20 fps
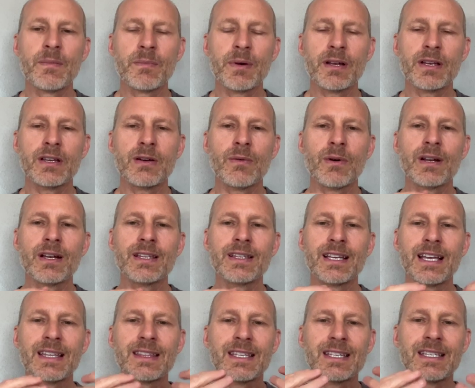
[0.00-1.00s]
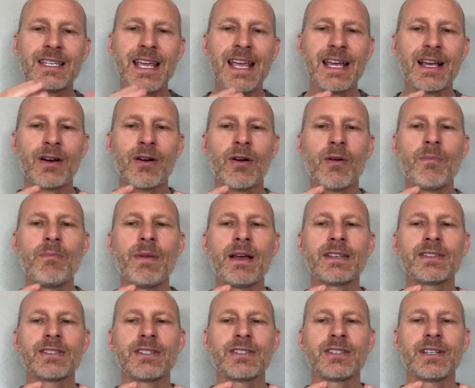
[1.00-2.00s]
But you wanted to get the take home
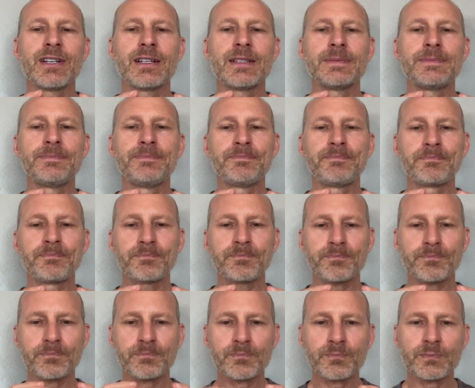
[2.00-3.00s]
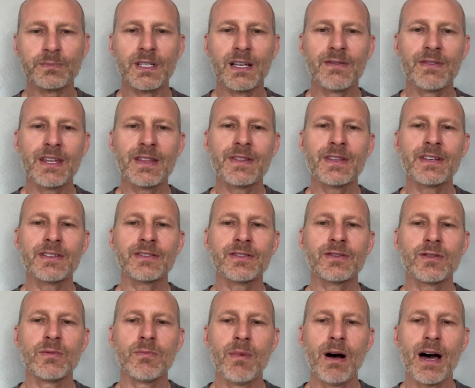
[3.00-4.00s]
message here that
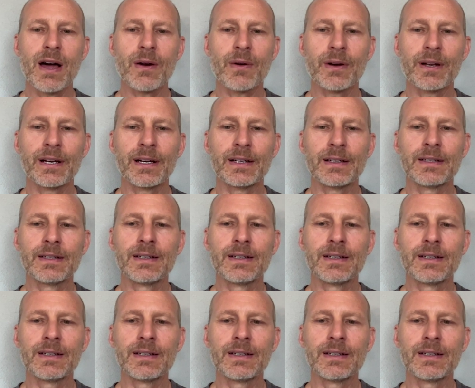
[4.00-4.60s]
this new model,